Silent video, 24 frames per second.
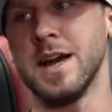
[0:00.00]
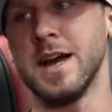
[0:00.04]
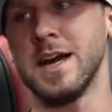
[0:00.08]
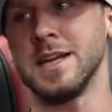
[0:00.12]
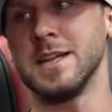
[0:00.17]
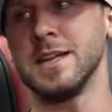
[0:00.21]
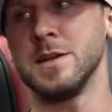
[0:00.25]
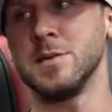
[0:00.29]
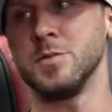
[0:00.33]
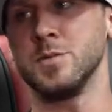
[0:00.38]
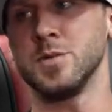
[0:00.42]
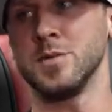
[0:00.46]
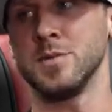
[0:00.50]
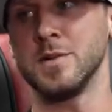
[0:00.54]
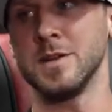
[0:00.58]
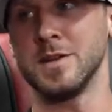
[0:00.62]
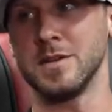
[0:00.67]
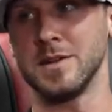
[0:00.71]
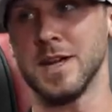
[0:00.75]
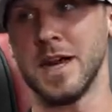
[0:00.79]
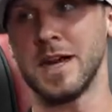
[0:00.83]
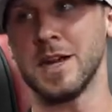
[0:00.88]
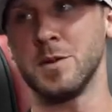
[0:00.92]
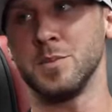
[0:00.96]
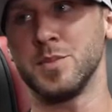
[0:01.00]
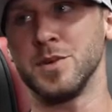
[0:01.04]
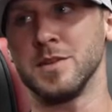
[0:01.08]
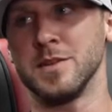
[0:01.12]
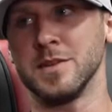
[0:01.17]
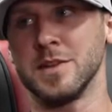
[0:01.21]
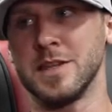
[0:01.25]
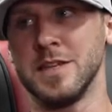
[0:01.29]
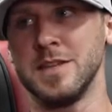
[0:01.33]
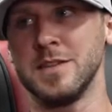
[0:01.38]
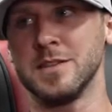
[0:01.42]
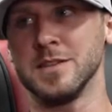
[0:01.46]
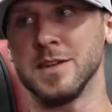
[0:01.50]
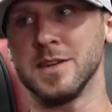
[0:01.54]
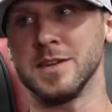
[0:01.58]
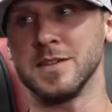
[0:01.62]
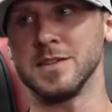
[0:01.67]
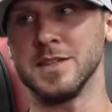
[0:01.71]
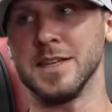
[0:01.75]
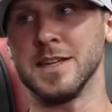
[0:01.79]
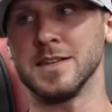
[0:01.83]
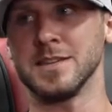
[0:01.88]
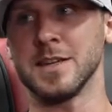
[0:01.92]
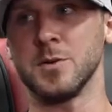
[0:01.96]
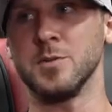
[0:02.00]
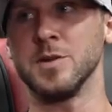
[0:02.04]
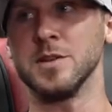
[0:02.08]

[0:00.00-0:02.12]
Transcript: I didn't put the keys on his desk.